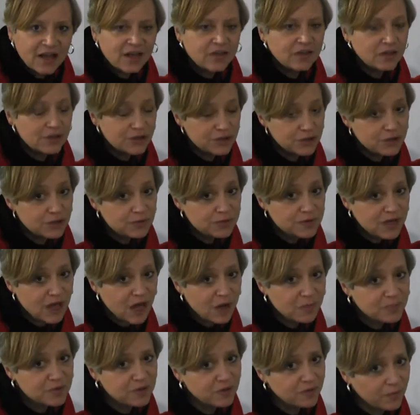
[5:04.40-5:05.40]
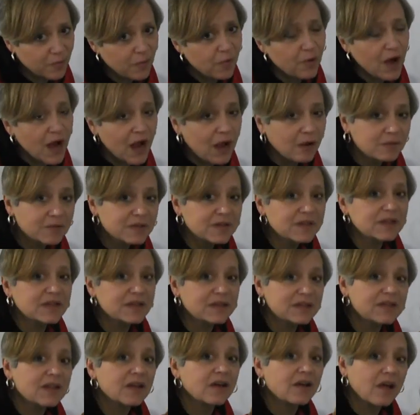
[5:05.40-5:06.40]
The juice cups are 4
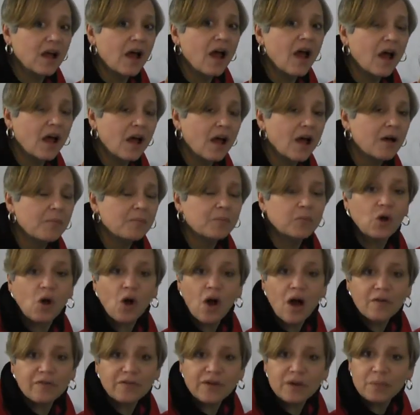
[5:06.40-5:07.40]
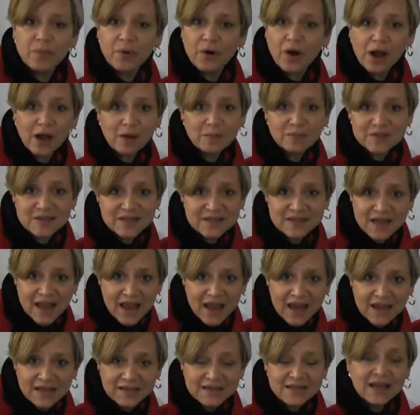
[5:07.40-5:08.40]
ounces, the coffee perhaps is
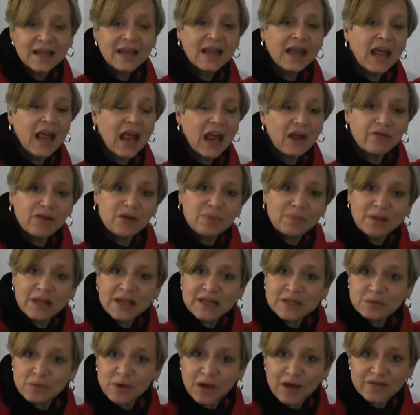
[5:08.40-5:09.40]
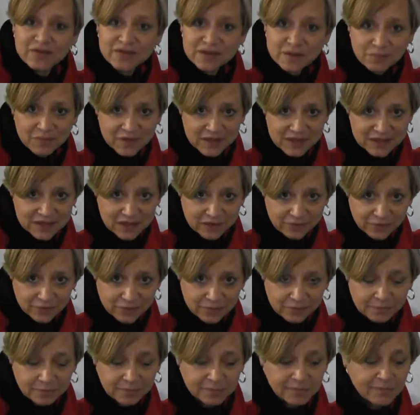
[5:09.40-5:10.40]
8. Every place will have something different.